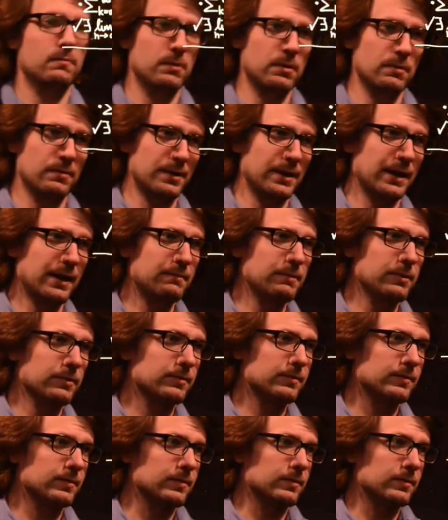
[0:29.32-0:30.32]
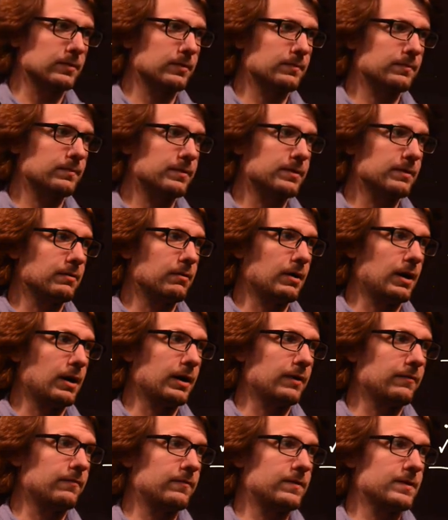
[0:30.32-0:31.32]
we were able to
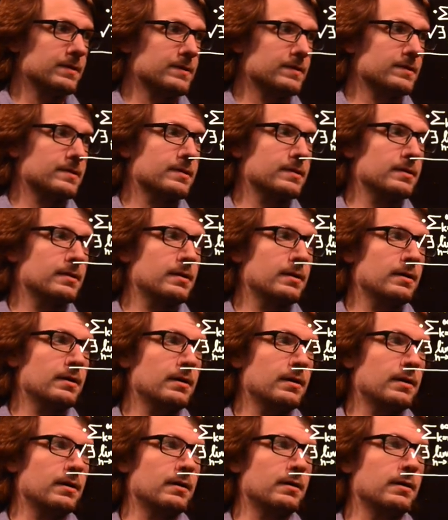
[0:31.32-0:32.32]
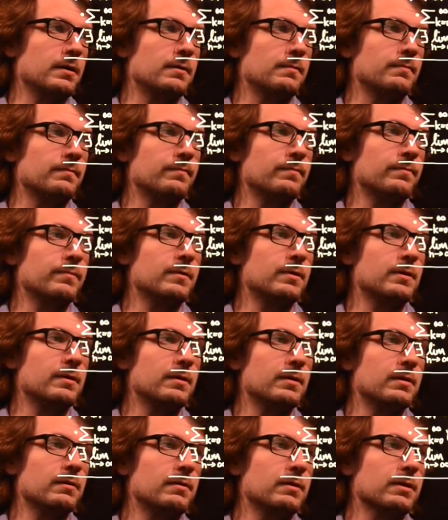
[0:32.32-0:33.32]
derive this um,
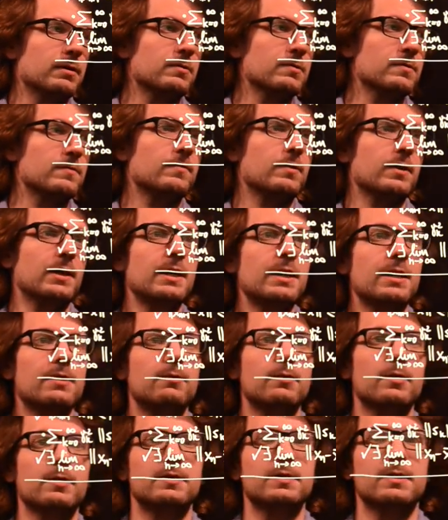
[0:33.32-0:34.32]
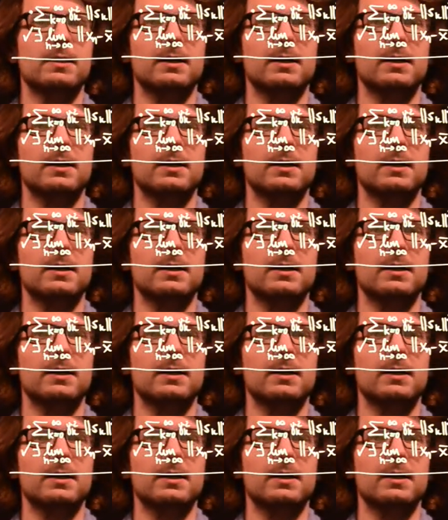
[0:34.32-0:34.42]
useful inequality